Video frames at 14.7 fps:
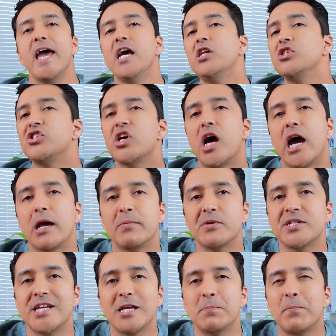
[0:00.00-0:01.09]

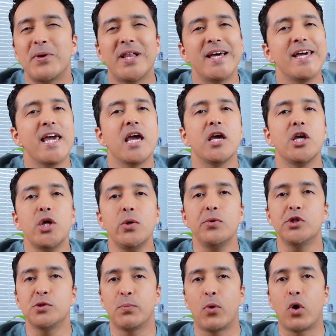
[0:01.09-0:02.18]
enzymes that play a
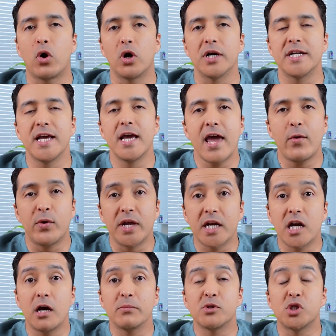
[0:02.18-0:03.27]
huge part when it
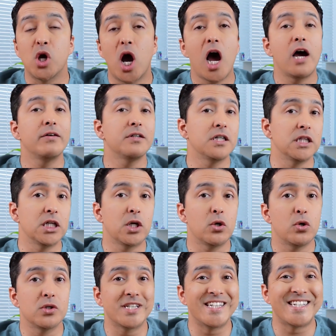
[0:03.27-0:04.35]
comes to how
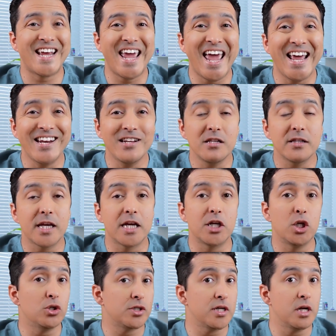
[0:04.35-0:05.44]
glucose is handled
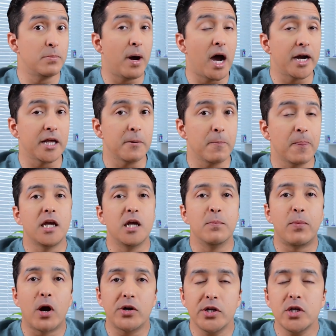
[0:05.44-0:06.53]
and used in the body.
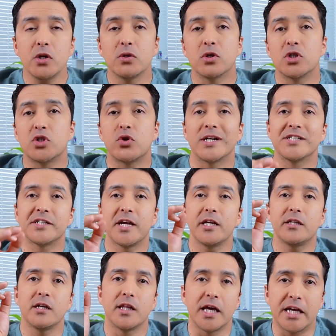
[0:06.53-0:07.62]
In particular,
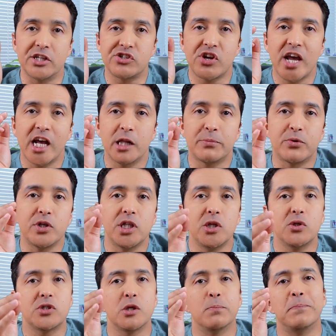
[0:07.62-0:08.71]
transcatalyses help
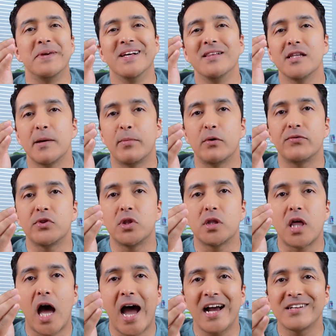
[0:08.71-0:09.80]
reduce the buildup of
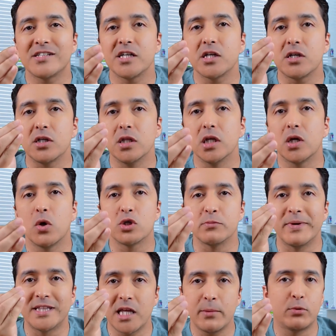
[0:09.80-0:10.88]
toxic glucose
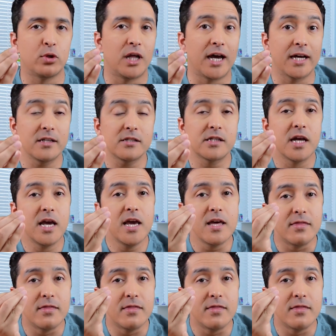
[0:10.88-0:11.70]
metabolites